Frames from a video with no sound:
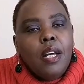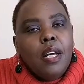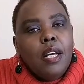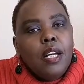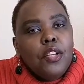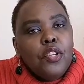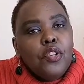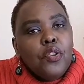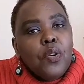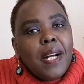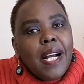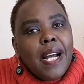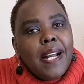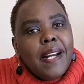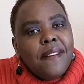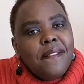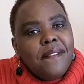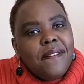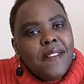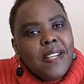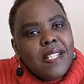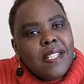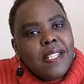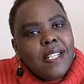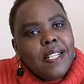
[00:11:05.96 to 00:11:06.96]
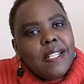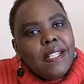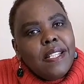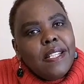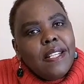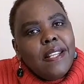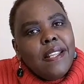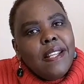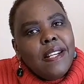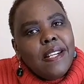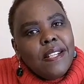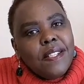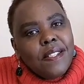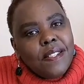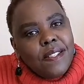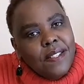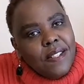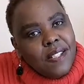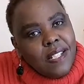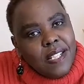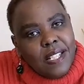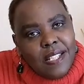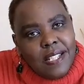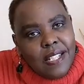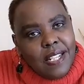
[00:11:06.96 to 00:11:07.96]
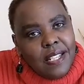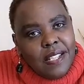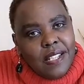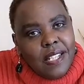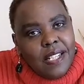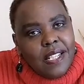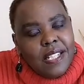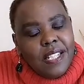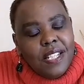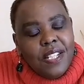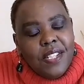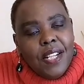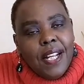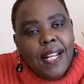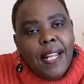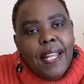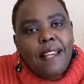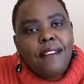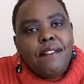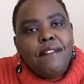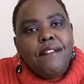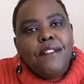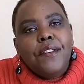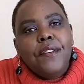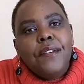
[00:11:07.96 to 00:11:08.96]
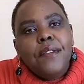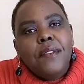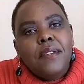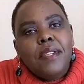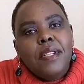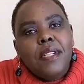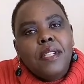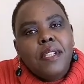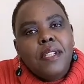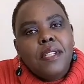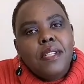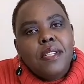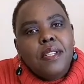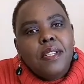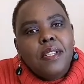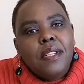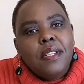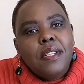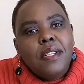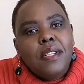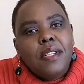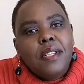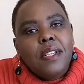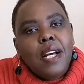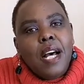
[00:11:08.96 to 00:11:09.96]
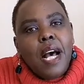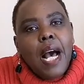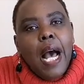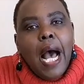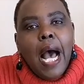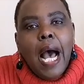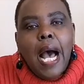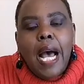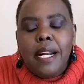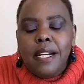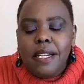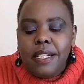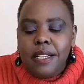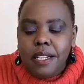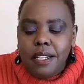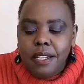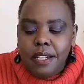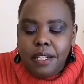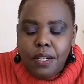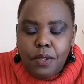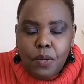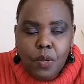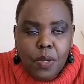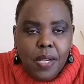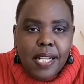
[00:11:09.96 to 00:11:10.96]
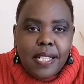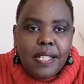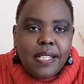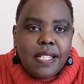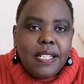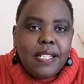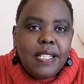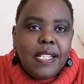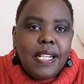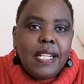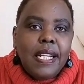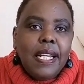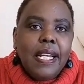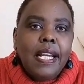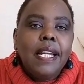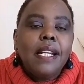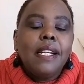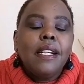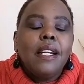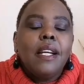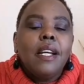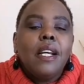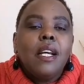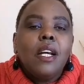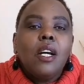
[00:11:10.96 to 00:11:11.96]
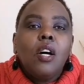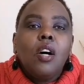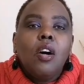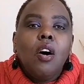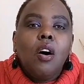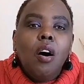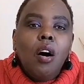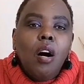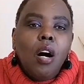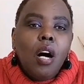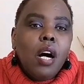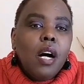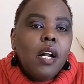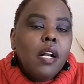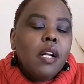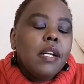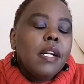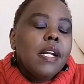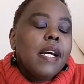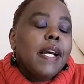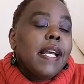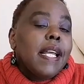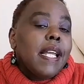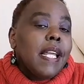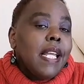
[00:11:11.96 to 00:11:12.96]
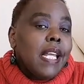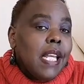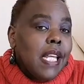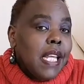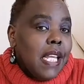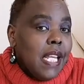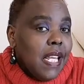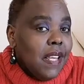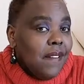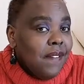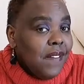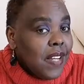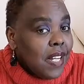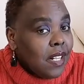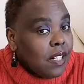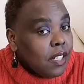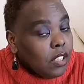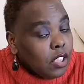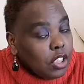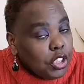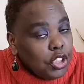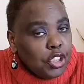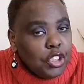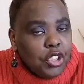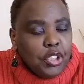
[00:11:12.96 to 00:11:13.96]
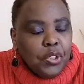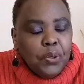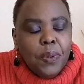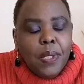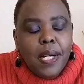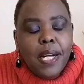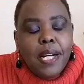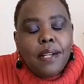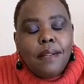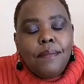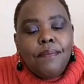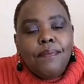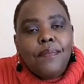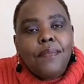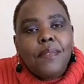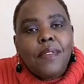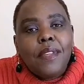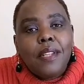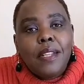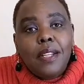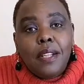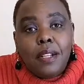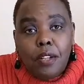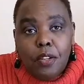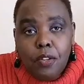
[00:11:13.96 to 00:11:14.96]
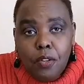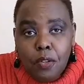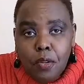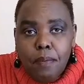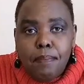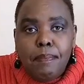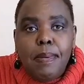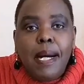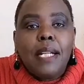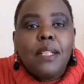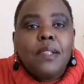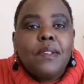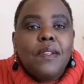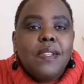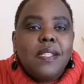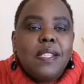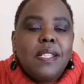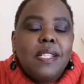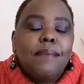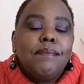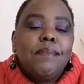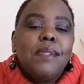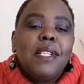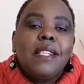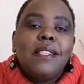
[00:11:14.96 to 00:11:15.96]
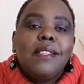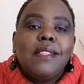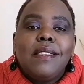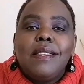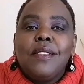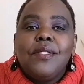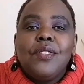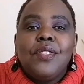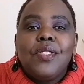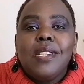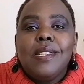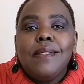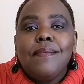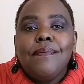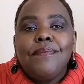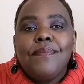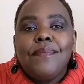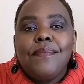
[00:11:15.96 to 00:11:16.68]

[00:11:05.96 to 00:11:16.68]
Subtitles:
You can revisit the resources that your teacher gave you and look at it again. Or if you're not sure, go back to the subject teacher